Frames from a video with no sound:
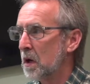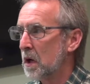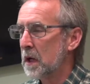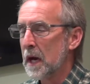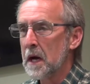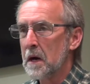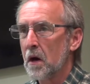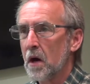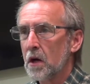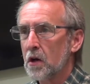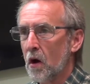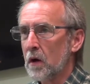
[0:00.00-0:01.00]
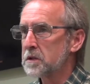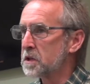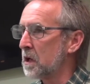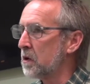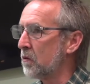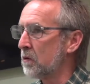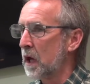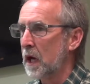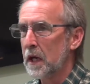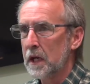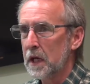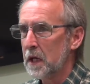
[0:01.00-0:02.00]
Yeah, God said you
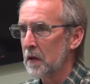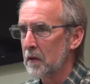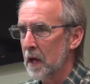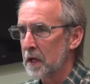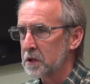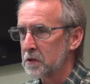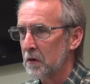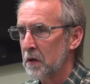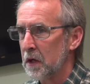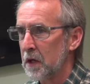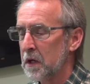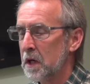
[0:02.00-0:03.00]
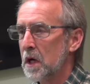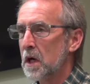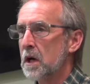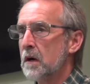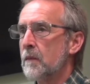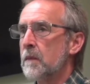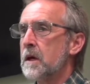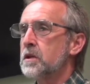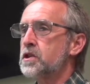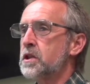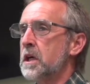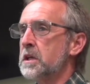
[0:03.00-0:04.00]
can't eat of that tree.
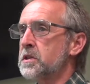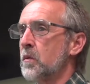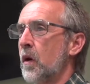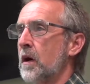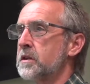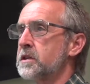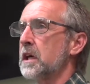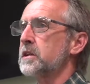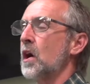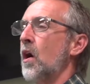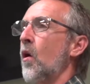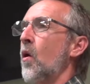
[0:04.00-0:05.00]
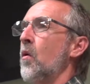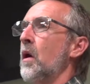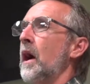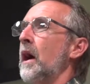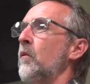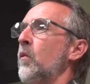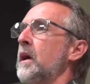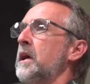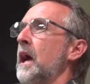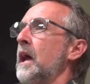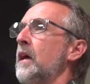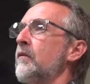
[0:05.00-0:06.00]
She's the one who says, Oh, and we
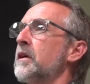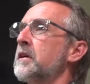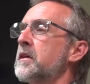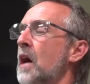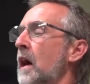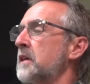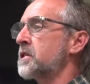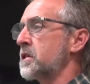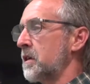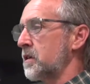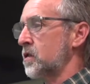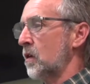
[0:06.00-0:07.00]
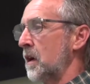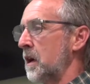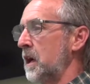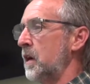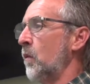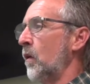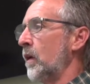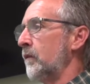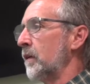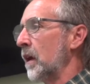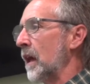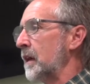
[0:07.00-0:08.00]
can't even touch the tree. He won't
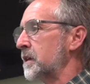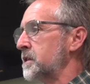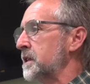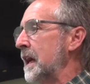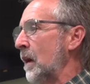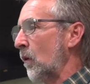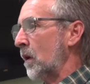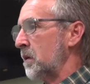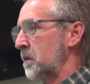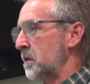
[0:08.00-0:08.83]
even let us near it.